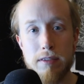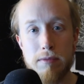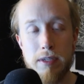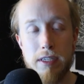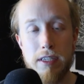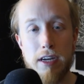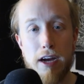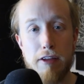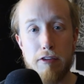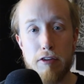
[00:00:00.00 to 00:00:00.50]
I
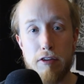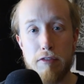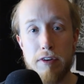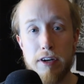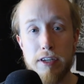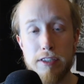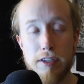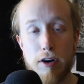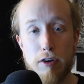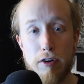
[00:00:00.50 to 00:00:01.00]
mean, neither of
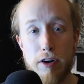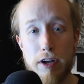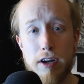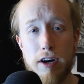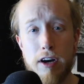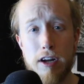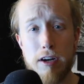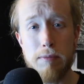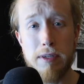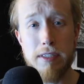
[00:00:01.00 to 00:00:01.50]
us are
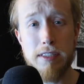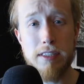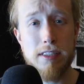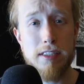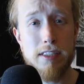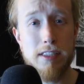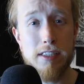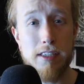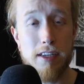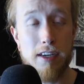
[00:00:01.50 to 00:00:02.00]

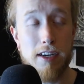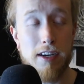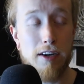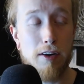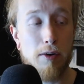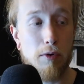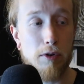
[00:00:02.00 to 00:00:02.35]
economists uh,